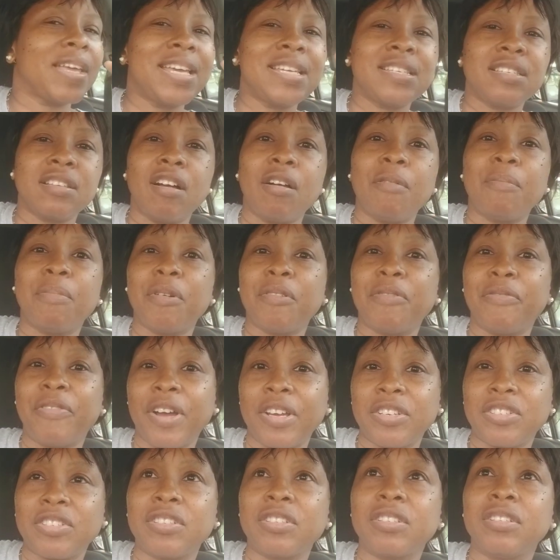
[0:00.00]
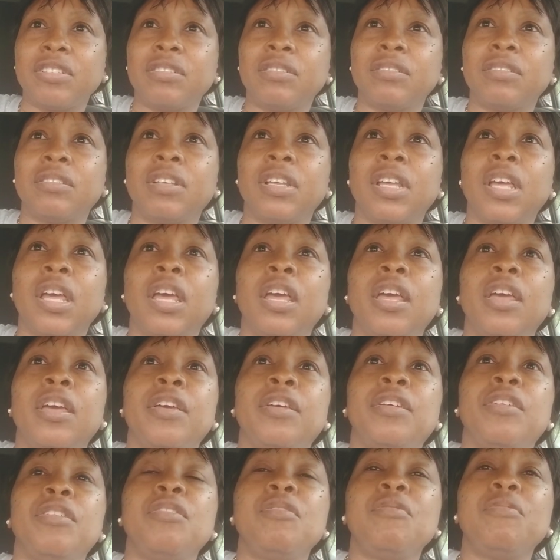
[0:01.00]
unprofessional.
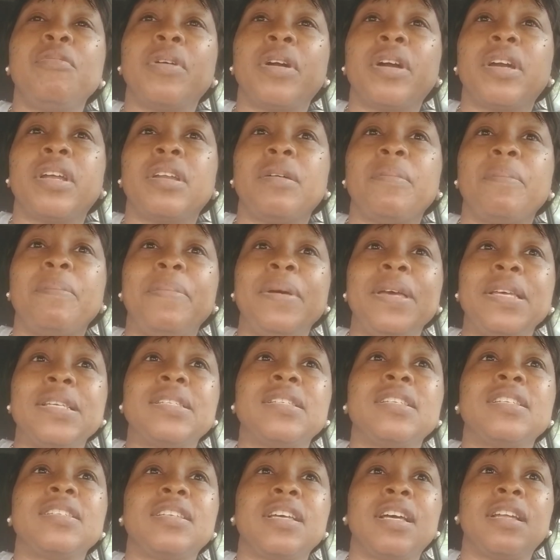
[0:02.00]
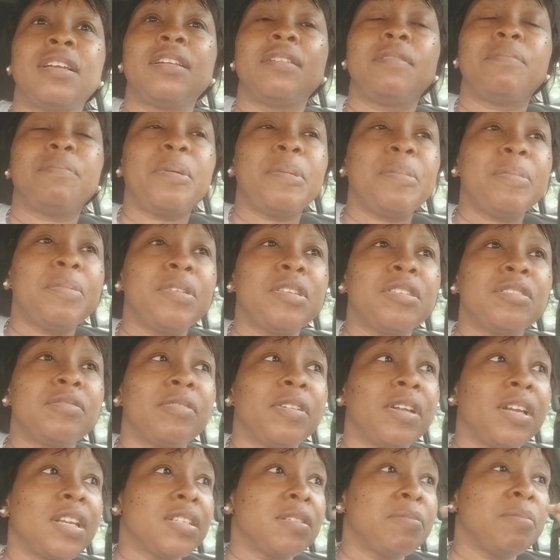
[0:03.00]
You were in a business, and that people need to
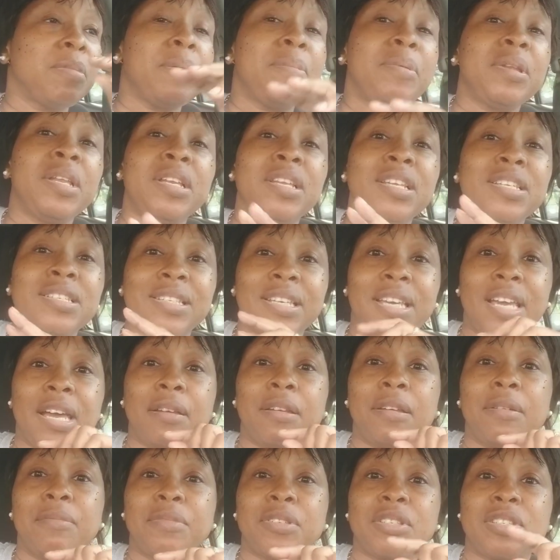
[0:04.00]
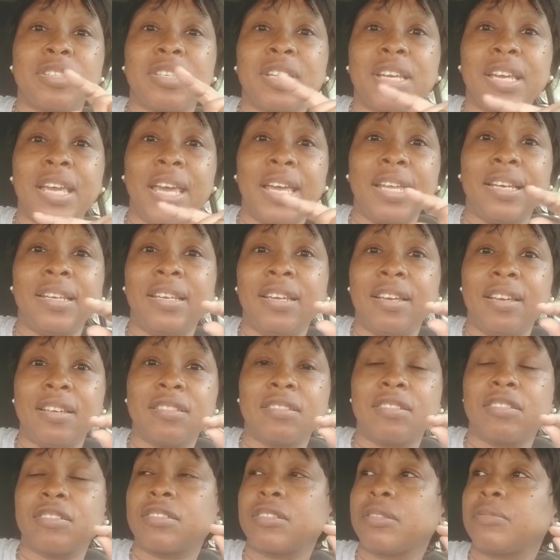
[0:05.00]
realize, and maybe they need to get them to sign NDAs
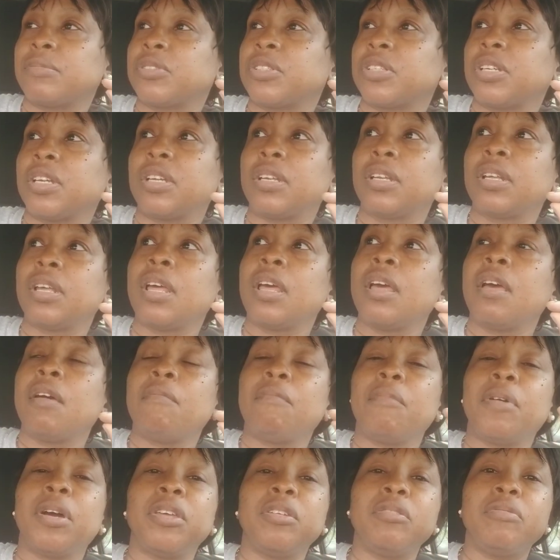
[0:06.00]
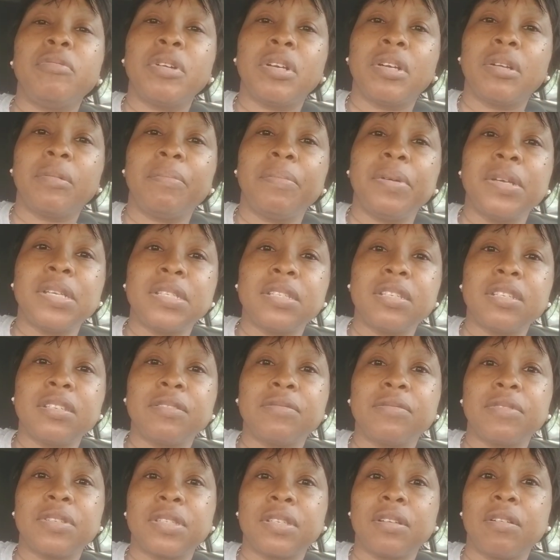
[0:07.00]
or some shit. But you were in a business
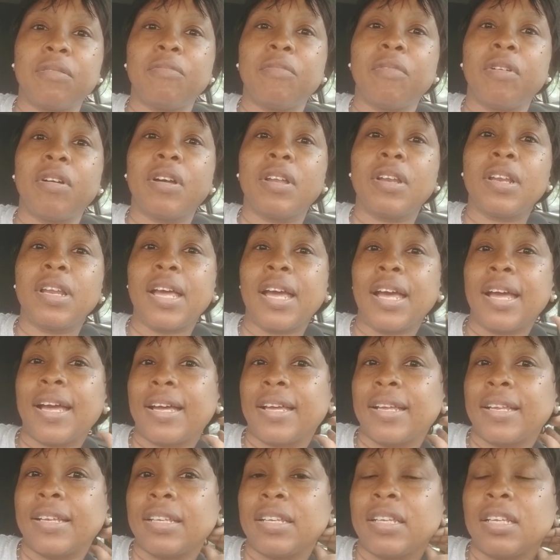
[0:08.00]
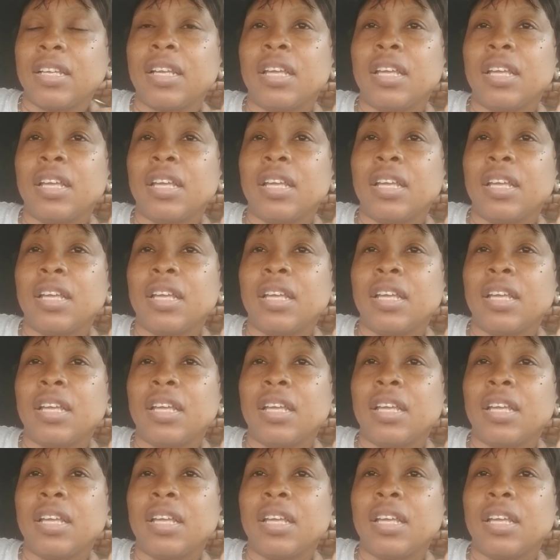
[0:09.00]
with someone, and